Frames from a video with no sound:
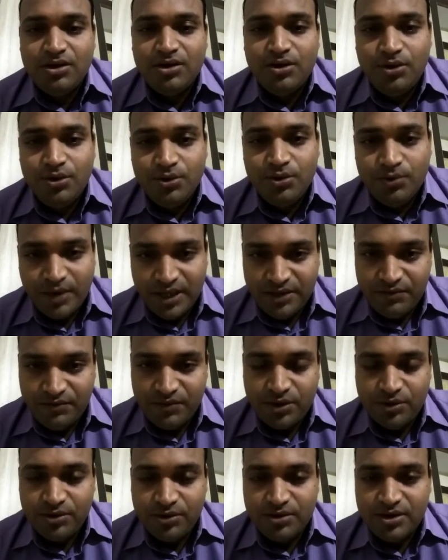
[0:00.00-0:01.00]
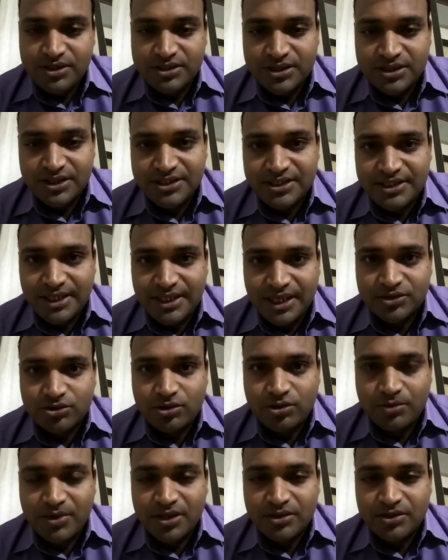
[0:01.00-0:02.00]
new wine we're going to discuss in next
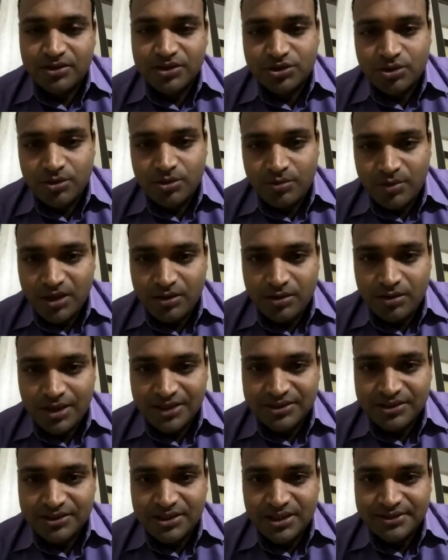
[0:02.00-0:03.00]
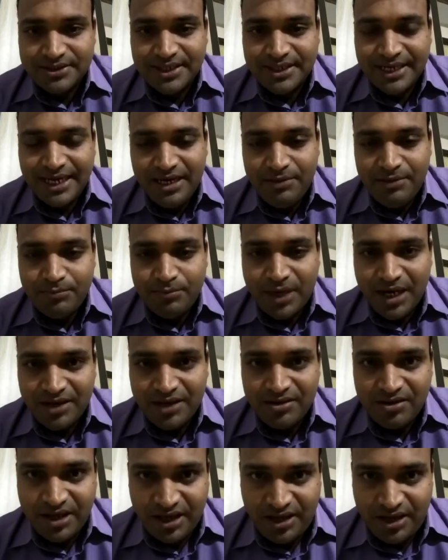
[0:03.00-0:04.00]
topic. This could be considered as a 8
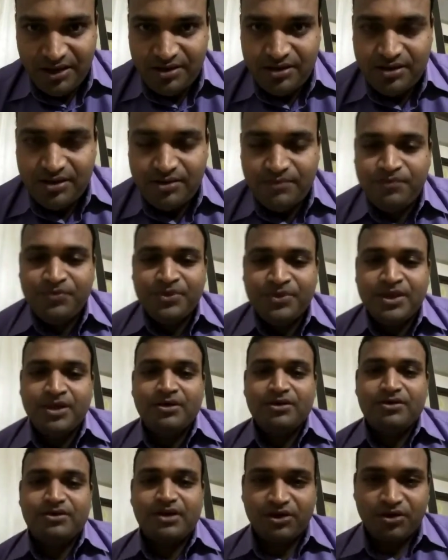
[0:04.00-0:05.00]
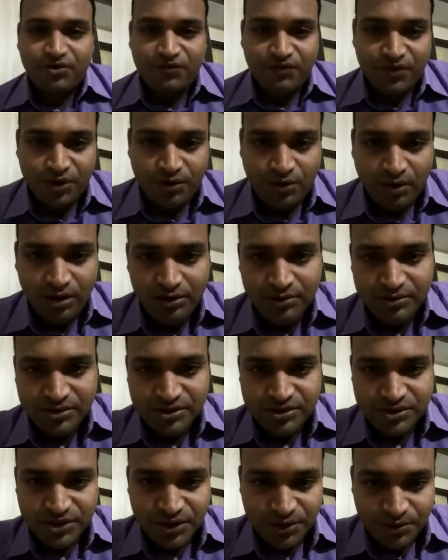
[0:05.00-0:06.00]
part 8. Thank you for you all.
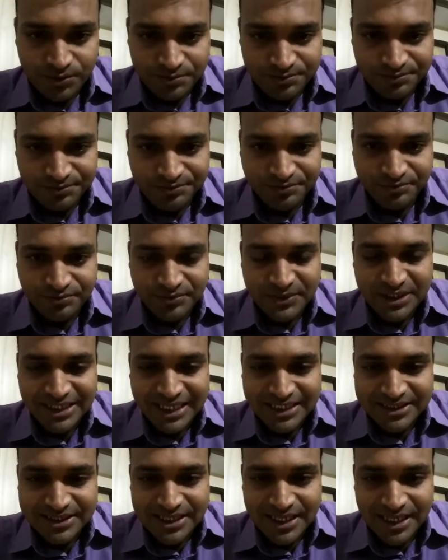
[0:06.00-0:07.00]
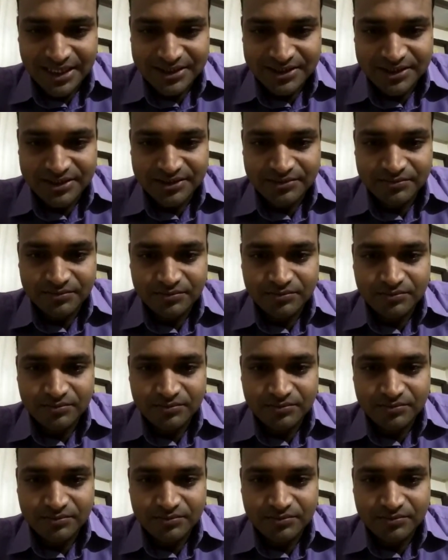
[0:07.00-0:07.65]
See you next class.